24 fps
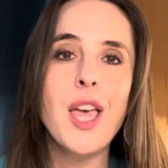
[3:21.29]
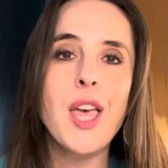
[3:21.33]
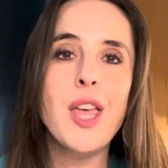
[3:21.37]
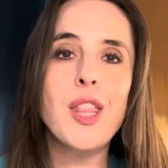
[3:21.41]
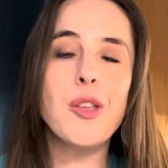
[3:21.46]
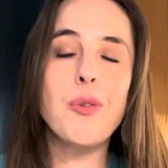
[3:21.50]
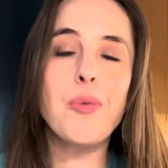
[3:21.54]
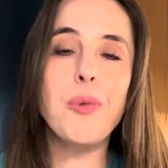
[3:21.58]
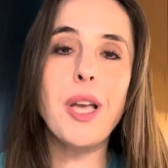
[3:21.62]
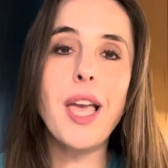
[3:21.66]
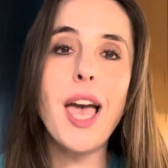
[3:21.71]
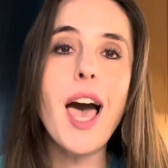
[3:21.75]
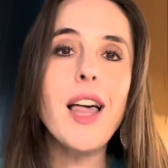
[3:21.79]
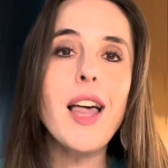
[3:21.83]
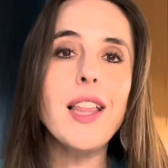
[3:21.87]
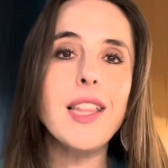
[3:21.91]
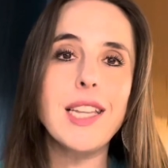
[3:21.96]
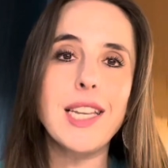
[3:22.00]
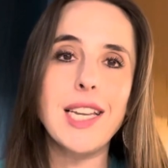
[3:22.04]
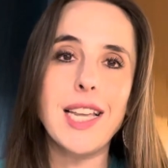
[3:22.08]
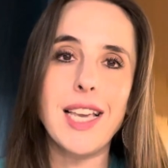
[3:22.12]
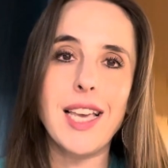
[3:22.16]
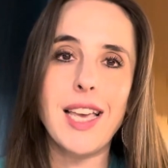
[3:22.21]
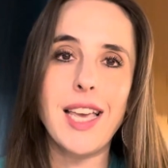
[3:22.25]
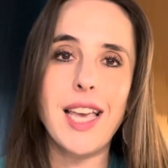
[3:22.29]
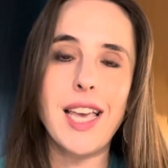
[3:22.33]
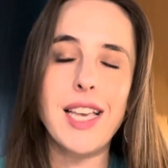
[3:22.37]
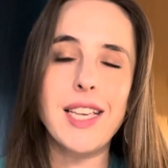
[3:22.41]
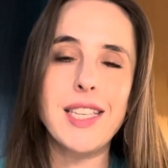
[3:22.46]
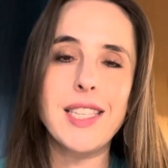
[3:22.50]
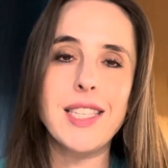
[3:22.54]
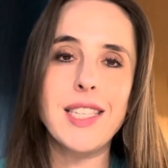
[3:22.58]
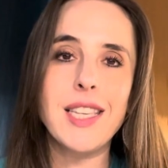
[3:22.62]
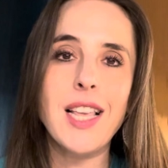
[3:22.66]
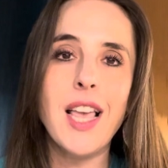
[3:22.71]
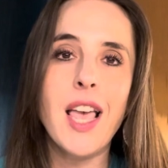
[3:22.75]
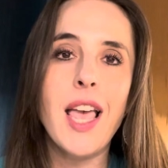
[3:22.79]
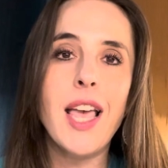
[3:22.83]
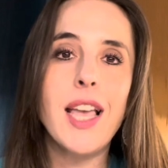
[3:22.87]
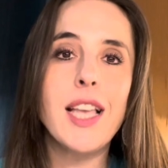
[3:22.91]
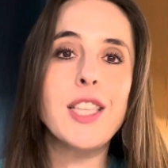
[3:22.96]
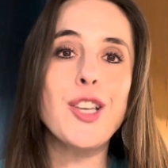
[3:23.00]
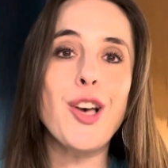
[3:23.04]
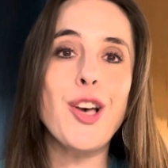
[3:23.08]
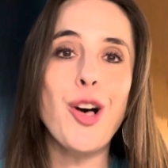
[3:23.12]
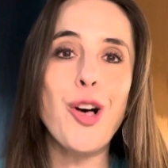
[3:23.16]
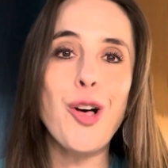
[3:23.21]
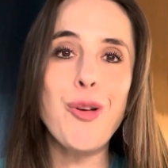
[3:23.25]
the reality is
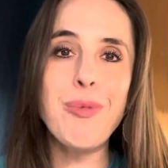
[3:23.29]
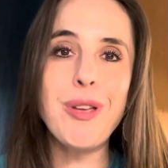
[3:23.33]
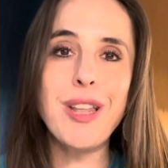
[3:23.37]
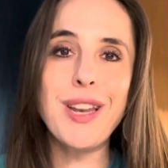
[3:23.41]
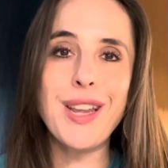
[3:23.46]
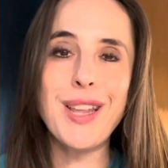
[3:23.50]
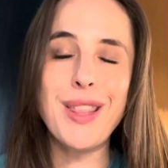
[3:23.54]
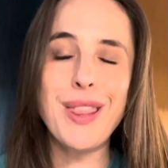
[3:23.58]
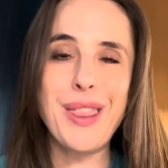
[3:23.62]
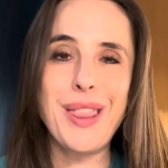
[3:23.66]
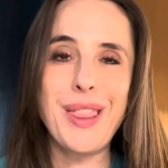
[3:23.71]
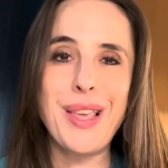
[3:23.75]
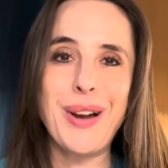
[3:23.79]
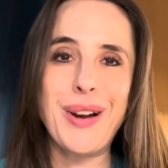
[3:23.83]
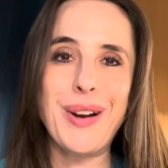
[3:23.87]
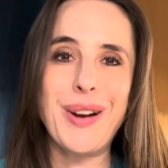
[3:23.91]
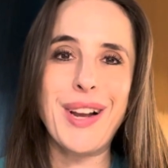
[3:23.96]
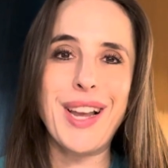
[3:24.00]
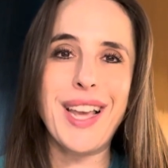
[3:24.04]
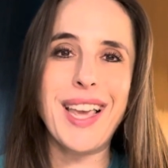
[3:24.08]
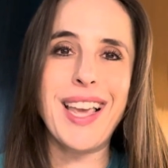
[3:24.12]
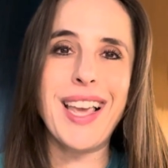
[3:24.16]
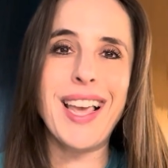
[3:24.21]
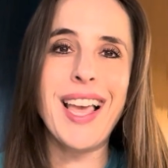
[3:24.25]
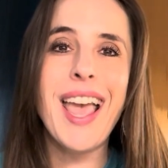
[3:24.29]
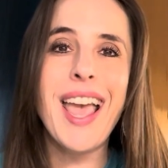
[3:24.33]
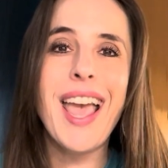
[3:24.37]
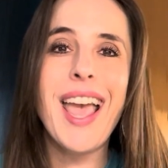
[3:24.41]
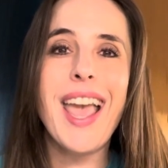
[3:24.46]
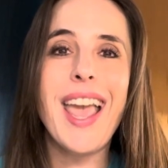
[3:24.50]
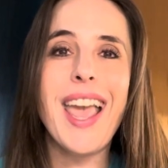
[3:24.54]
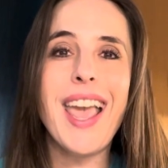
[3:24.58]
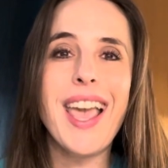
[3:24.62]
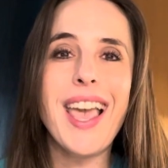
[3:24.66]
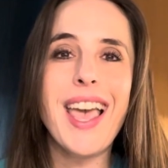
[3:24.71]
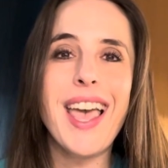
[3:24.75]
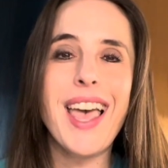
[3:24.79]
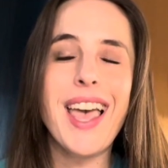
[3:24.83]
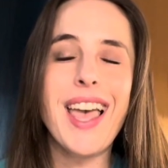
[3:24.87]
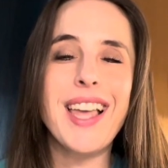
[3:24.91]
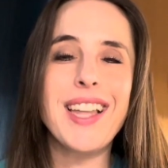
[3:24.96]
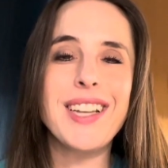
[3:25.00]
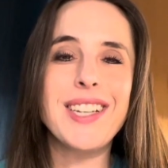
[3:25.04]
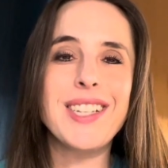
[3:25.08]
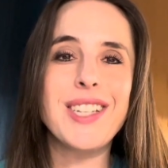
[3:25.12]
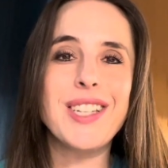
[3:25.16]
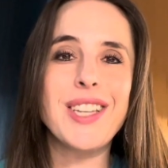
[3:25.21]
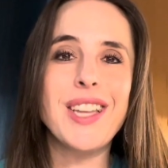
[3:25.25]
it's all been in theory
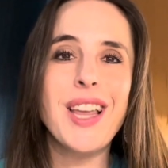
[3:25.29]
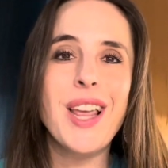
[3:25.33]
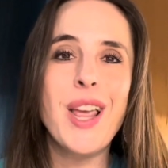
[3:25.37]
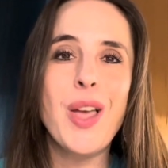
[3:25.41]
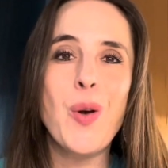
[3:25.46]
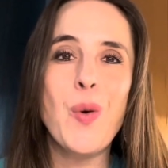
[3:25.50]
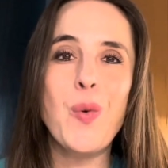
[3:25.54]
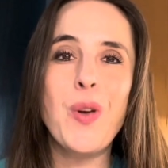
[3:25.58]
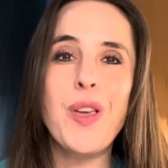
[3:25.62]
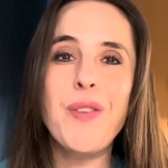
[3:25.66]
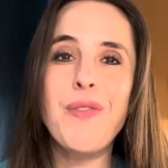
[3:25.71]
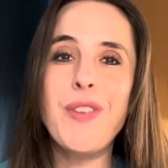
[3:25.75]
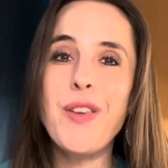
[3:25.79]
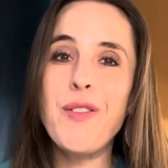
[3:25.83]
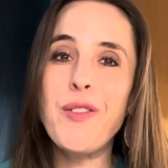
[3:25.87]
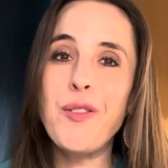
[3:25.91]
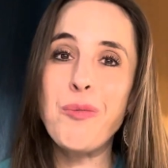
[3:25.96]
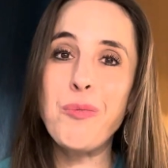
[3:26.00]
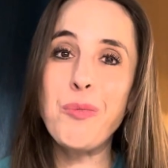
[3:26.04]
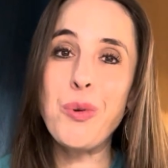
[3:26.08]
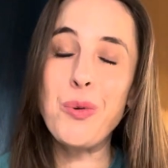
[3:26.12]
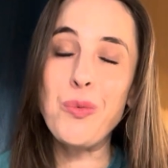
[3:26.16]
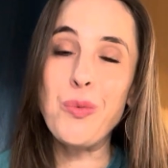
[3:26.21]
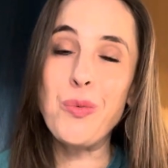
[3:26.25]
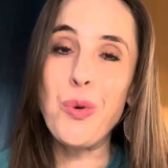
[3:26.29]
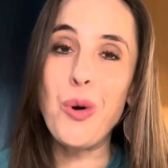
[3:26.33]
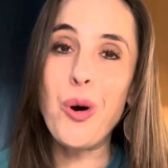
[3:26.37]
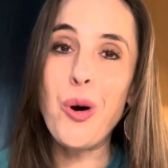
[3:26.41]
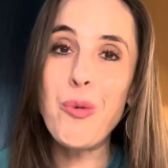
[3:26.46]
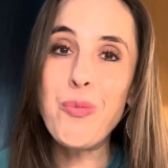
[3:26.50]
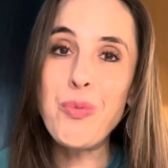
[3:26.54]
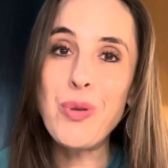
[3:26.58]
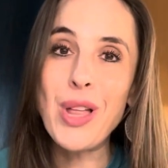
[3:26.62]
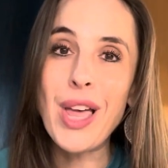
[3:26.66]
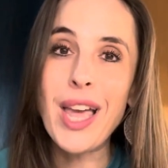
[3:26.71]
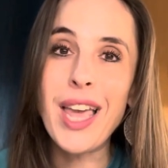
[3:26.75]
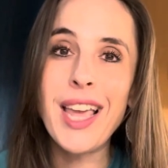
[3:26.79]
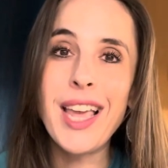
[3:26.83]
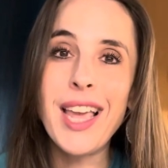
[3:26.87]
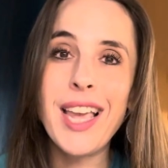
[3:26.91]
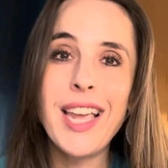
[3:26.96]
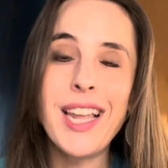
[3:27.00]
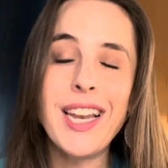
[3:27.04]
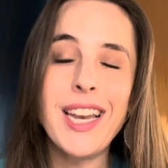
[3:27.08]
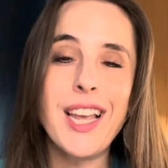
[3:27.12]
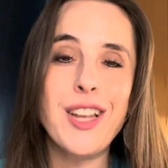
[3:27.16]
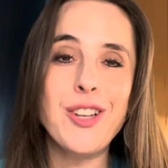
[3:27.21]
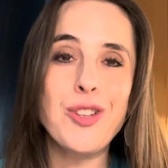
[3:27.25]
and We've even been role
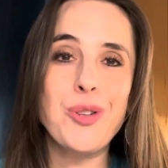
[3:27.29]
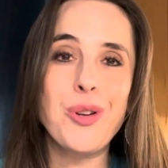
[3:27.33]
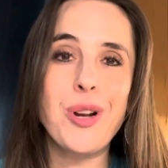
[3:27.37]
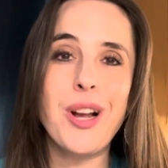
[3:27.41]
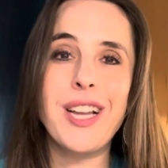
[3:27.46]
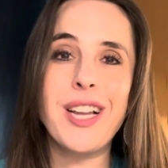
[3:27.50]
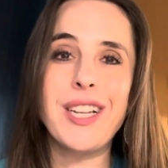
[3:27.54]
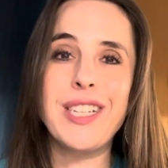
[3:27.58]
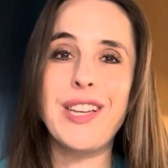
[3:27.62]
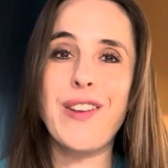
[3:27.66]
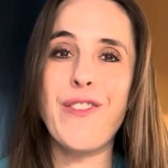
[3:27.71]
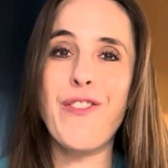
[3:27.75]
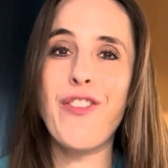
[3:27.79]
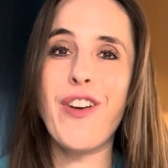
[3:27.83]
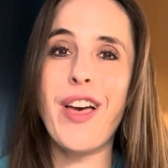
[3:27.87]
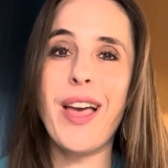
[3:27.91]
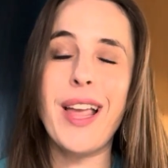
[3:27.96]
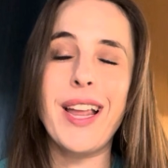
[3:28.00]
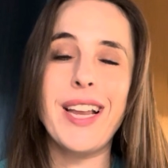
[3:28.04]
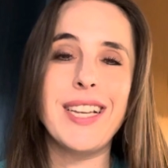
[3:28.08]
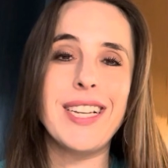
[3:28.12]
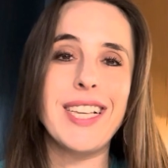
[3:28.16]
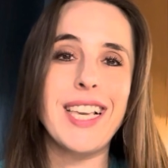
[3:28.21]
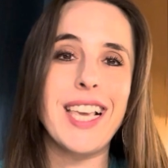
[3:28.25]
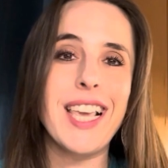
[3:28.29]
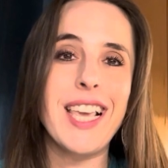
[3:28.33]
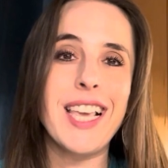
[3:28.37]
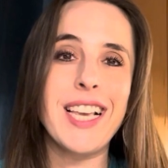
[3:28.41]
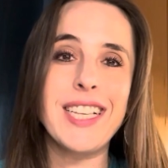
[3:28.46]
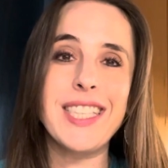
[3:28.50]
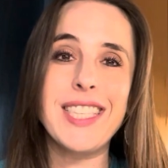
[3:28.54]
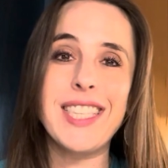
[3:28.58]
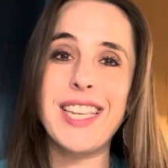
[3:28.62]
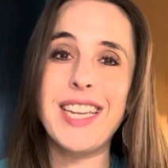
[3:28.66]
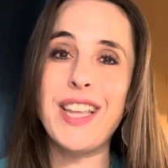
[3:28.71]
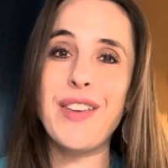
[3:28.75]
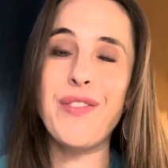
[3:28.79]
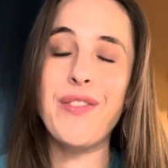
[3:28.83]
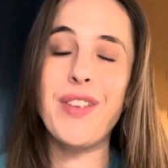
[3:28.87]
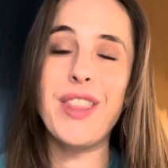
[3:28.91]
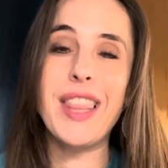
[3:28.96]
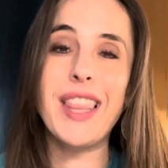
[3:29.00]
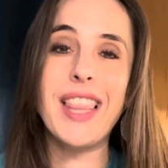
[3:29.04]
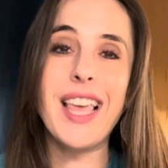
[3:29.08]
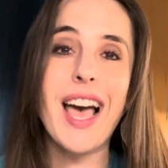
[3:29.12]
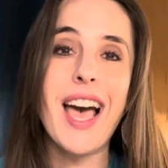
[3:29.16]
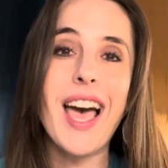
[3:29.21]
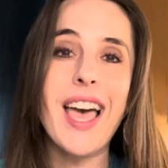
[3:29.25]
playing and trying to find kinks, and
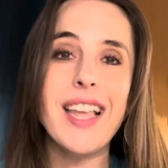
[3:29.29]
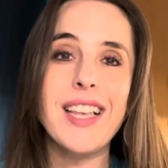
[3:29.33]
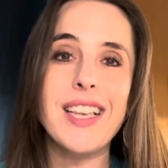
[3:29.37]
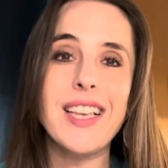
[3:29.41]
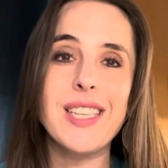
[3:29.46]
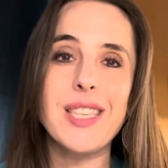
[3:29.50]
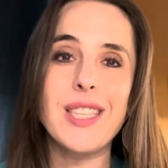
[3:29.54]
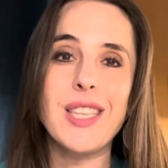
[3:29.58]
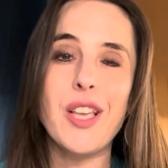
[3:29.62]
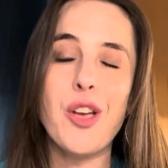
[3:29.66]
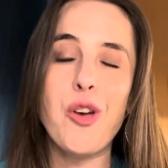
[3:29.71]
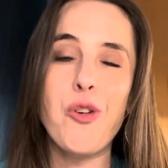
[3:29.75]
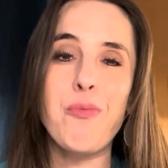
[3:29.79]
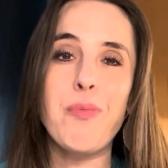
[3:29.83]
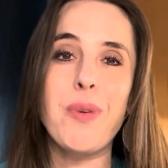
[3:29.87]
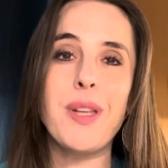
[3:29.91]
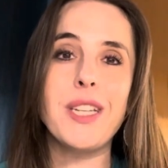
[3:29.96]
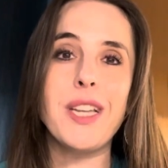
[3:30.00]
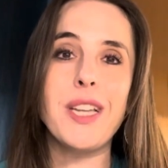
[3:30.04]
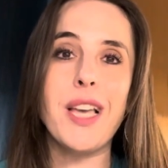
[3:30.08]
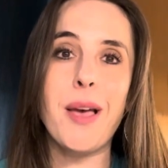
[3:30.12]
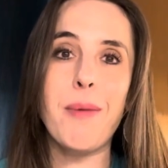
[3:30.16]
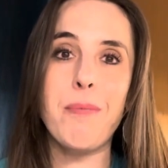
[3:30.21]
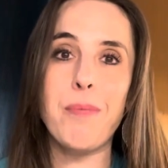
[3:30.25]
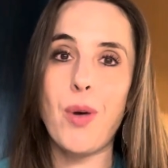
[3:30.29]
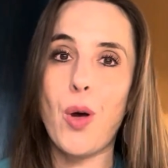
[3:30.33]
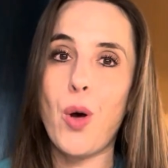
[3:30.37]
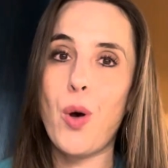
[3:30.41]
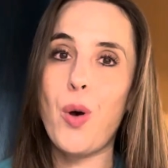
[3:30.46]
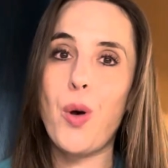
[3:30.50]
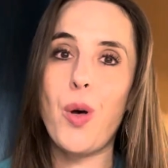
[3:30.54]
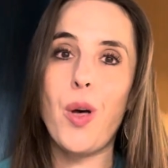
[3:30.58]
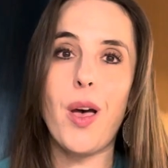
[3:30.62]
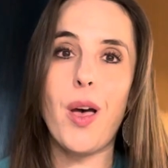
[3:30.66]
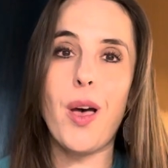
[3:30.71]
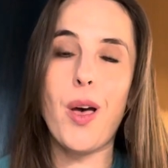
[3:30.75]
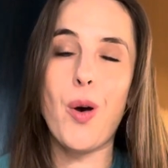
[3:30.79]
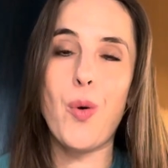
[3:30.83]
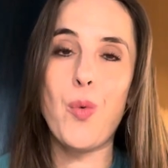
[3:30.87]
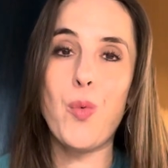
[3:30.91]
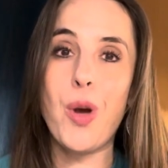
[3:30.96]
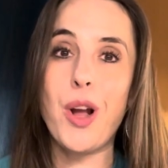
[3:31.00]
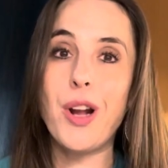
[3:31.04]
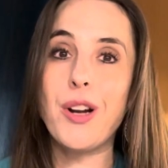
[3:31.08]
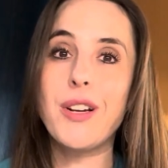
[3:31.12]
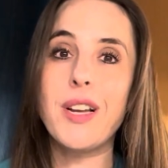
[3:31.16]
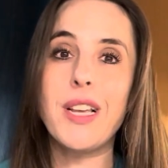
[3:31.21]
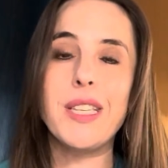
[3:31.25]
even that has opened up uh,
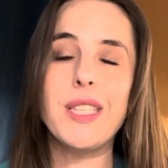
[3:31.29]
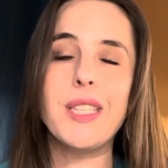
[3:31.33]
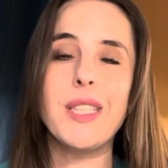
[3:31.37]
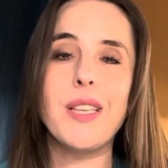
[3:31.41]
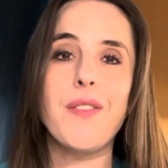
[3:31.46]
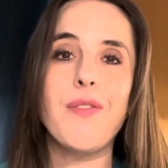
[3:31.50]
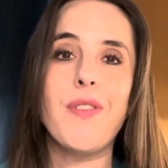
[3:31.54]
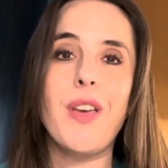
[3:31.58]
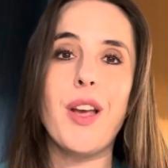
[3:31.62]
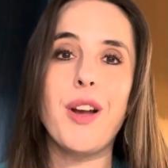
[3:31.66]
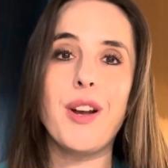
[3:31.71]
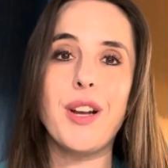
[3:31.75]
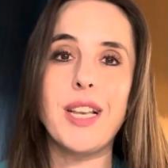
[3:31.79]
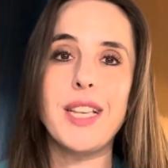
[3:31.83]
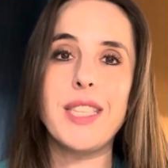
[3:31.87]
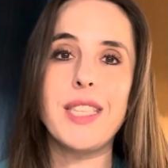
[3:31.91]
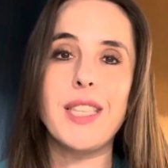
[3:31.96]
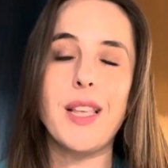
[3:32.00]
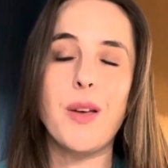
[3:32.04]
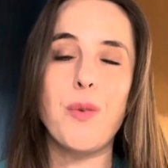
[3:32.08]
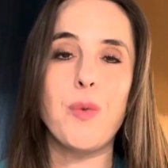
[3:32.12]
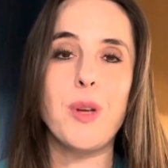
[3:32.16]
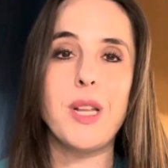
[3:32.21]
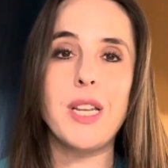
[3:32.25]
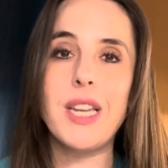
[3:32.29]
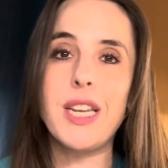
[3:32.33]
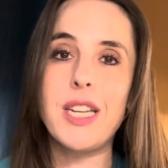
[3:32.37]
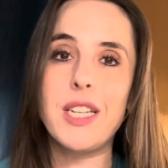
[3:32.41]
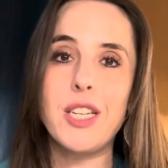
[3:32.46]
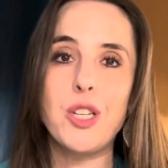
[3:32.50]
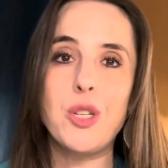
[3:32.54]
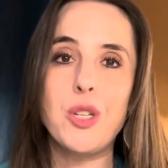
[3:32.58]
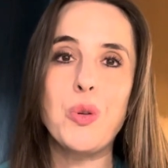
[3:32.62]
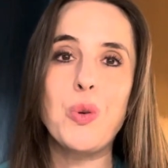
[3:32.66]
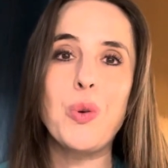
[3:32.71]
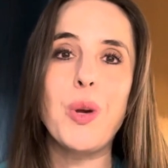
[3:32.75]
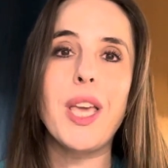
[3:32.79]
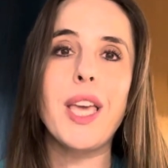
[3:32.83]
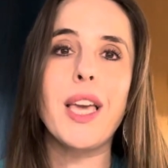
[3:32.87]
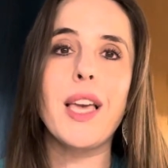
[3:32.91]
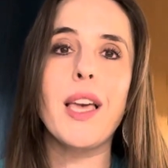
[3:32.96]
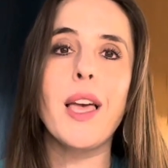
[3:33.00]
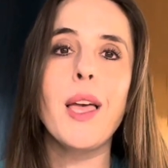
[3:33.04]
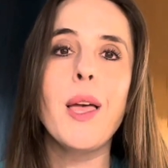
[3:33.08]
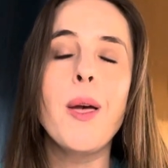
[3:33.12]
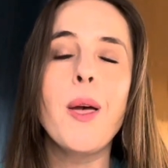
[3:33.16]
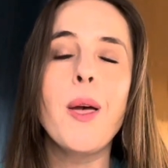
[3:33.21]
awareness of areas that we need to tweak.